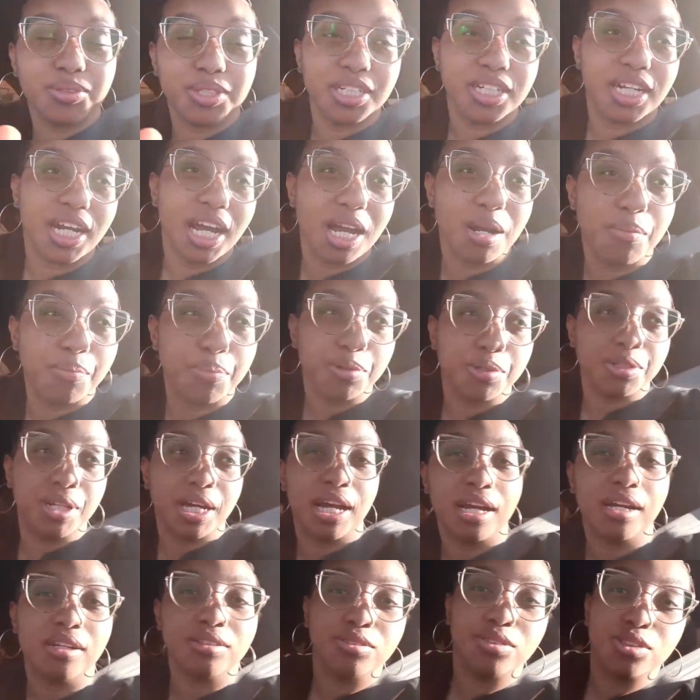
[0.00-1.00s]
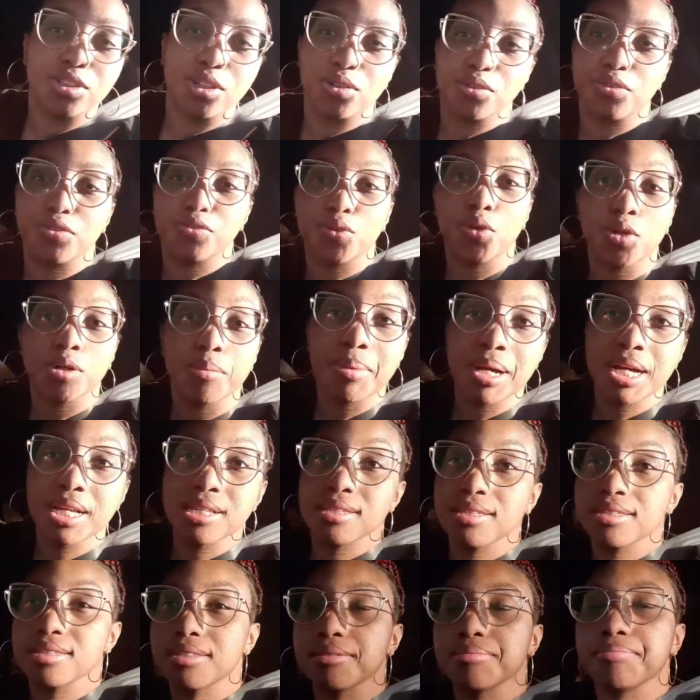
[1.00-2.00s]
we're in April now, so four
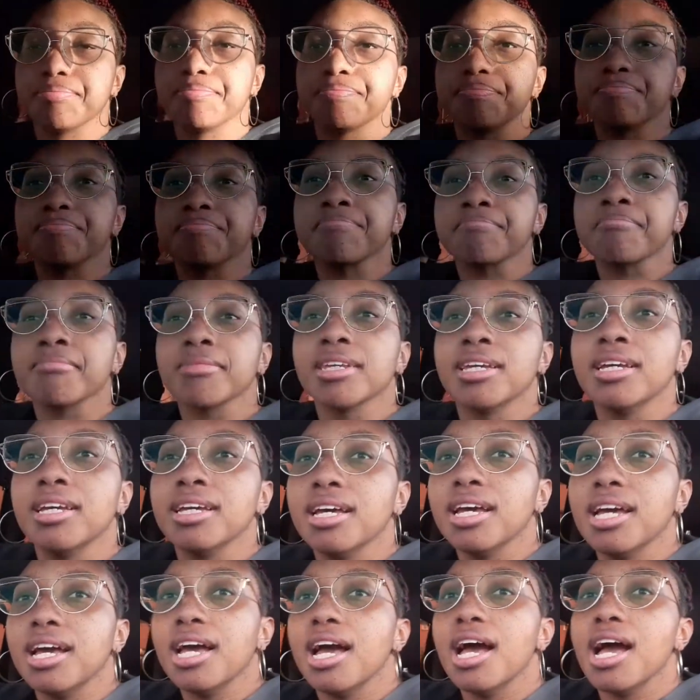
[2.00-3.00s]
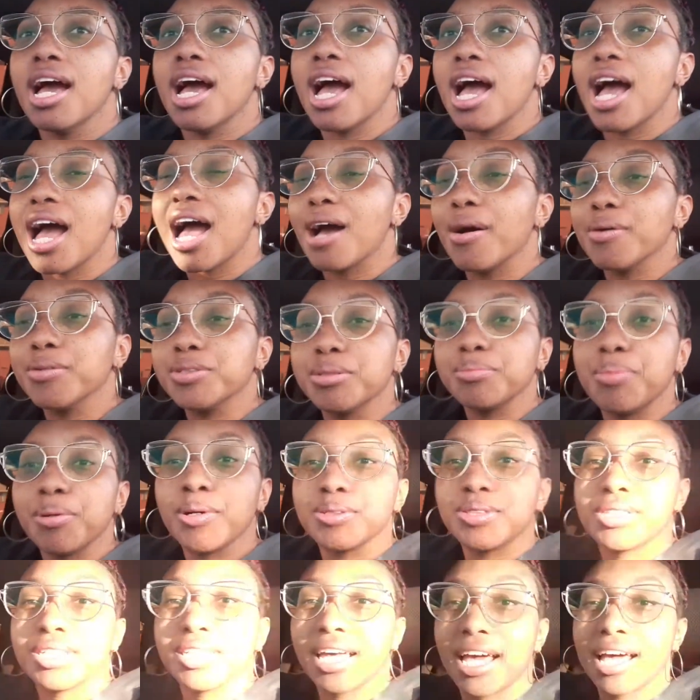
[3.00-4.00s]
months? I was
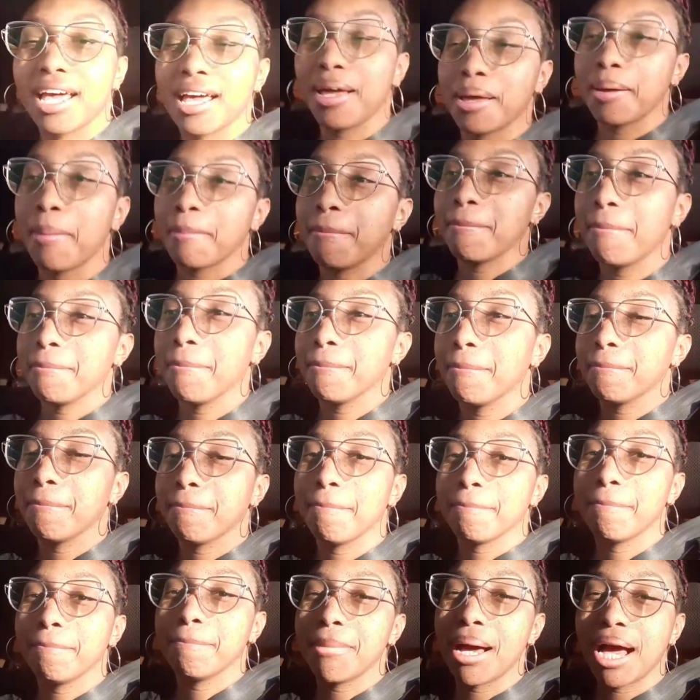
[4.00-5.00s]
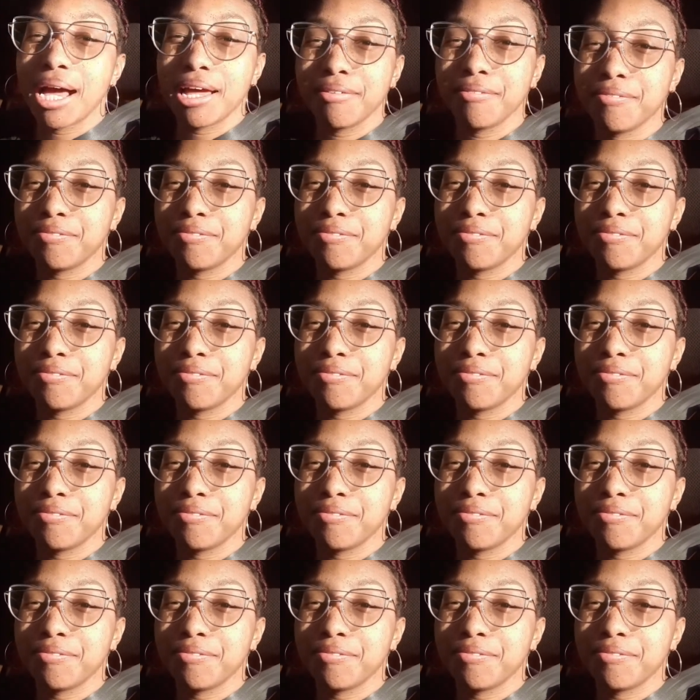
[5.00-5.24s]
supposed to get turn left. My